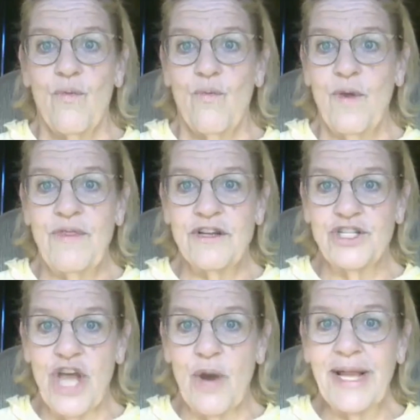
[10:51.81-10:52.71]
When there's
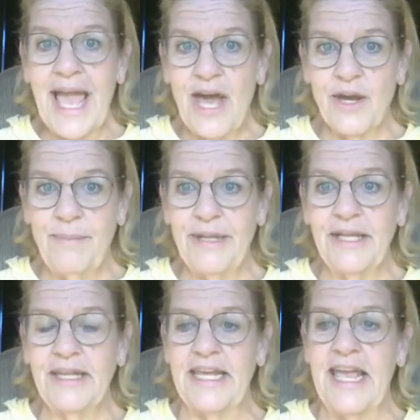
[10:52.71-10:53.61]
no
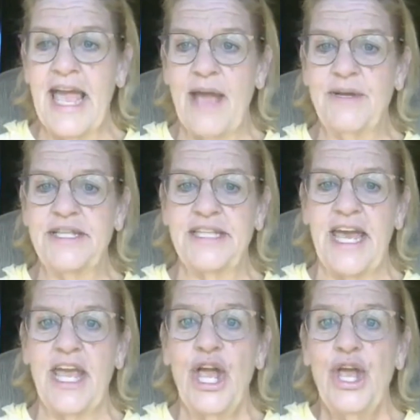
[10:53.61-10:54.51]
accountability and we
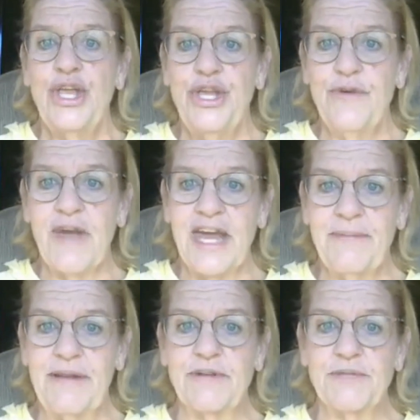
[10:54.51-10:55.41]
say, you've got to
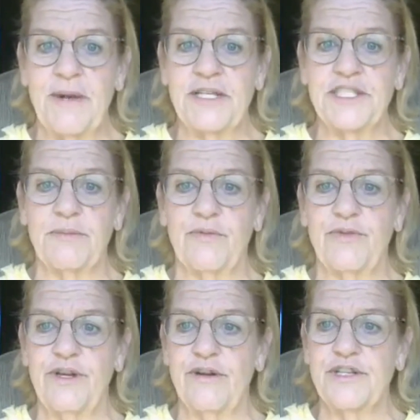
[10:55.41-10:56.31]
be responsible for
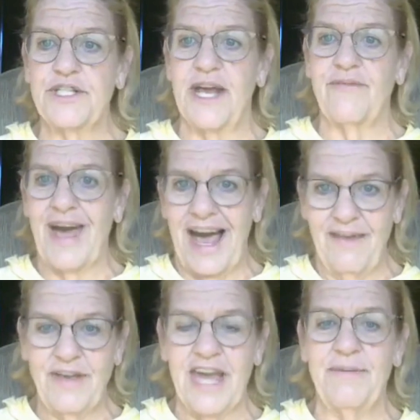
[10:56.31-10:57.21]
your stuff,
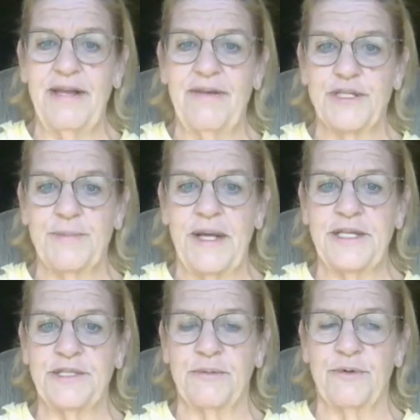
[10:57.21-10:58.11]
I've got to be
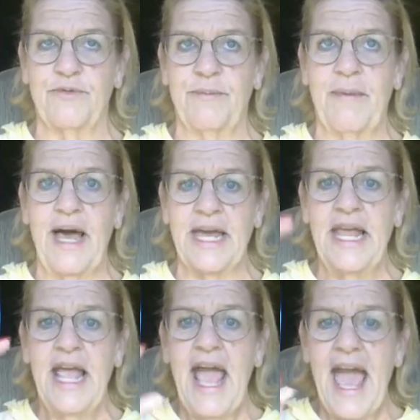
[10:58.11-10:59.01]
responsible for mine,
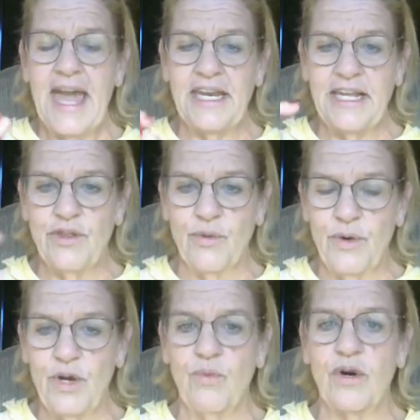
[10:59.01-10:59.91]
and in the
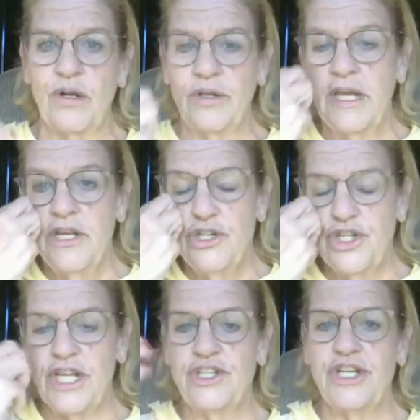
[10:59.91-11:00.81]
real world,
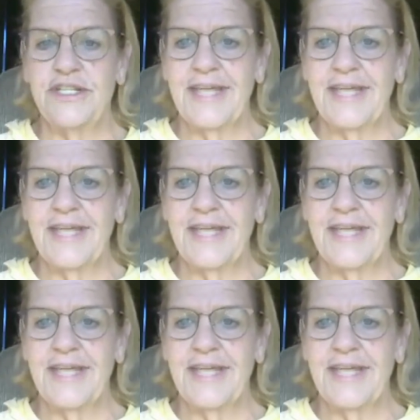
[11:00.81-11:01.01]
shit just